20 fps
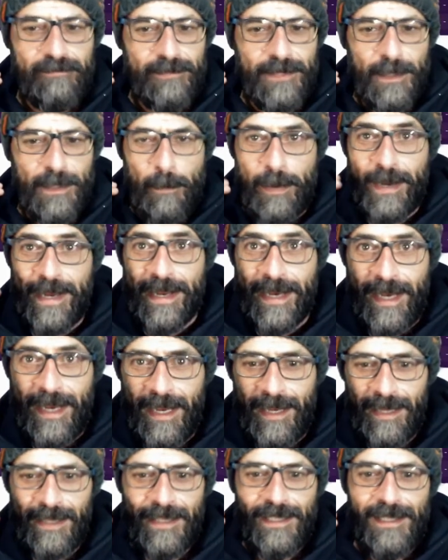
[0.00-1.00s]

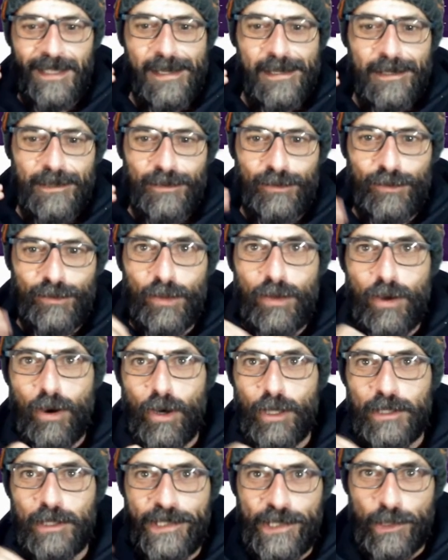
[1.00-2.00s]
prick took
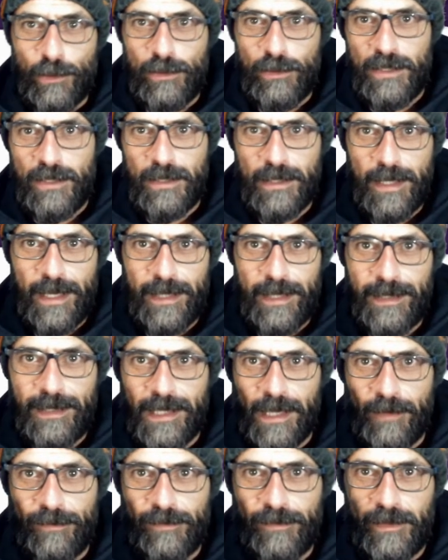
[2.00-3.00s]
all the youths and
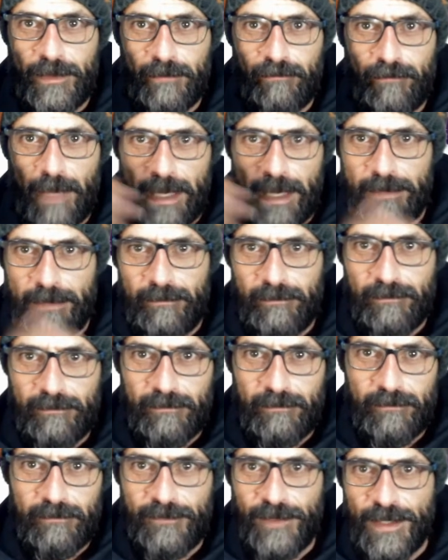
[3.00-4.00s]
left my
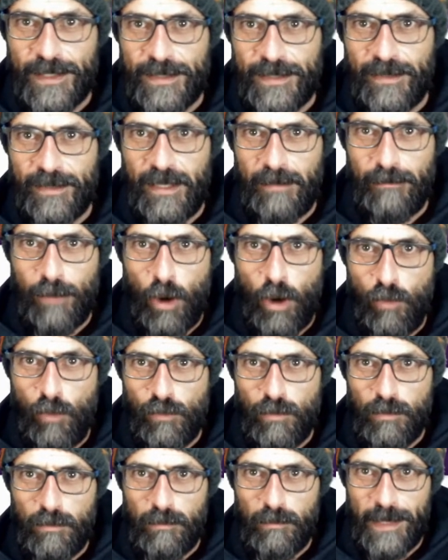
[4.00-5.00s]
first team home,
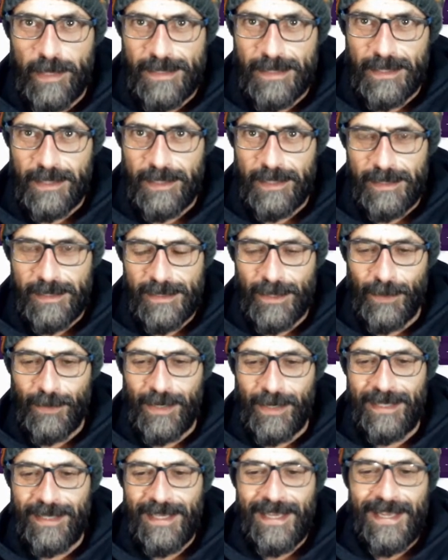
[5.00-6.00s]
basically. So
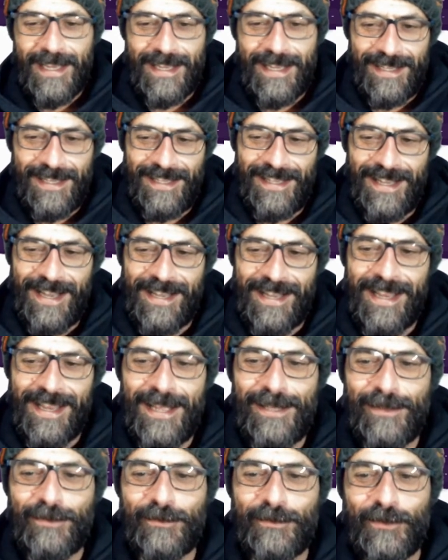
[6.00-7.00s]
I
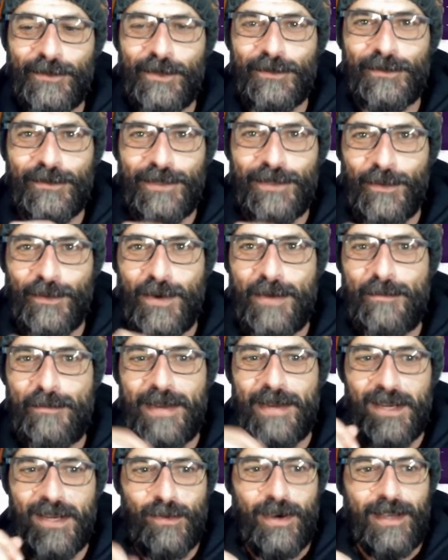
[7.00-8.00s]
had to talk to them one
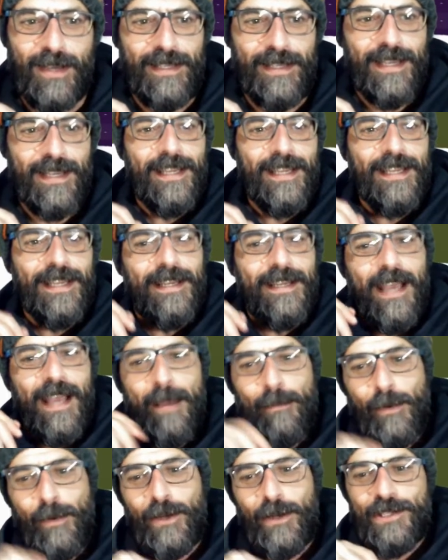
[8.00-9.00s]
by one,
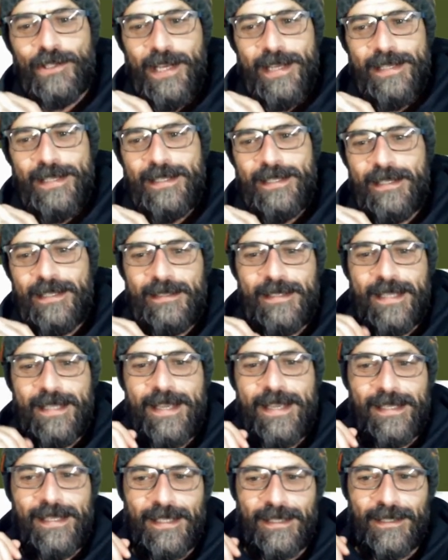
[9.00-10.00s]
apologizing,
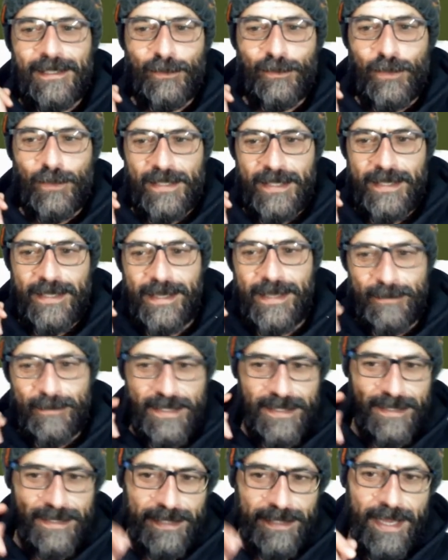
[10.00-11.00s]
saying that it was a
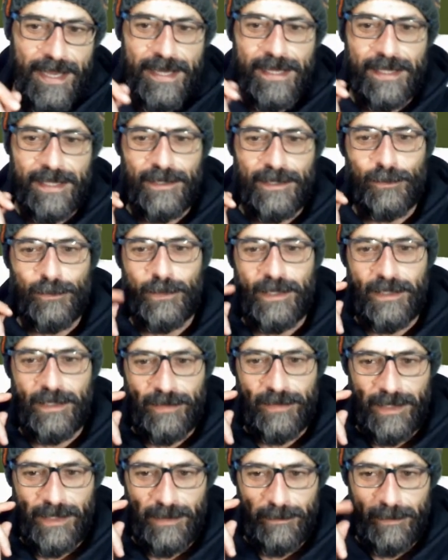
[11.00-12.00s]
mistake and it will
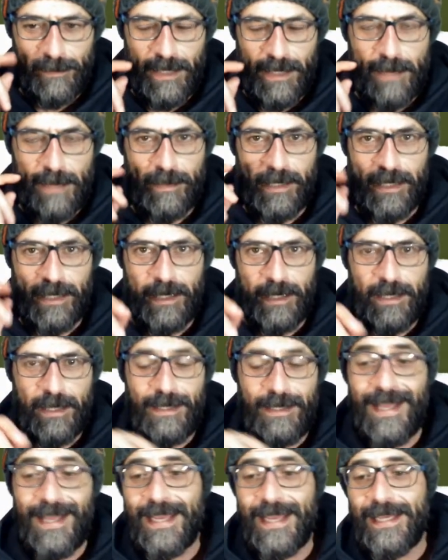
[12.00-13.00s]
never happen again.
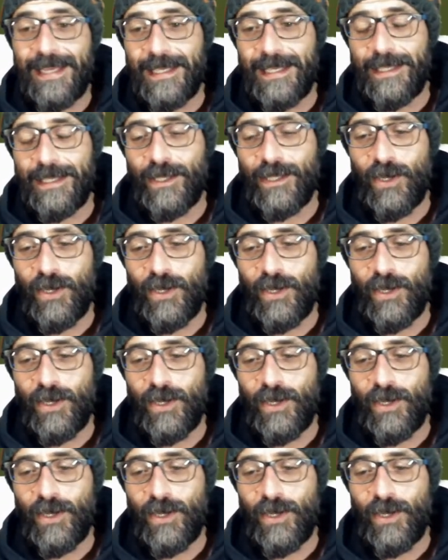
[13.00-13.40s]
Luckily, no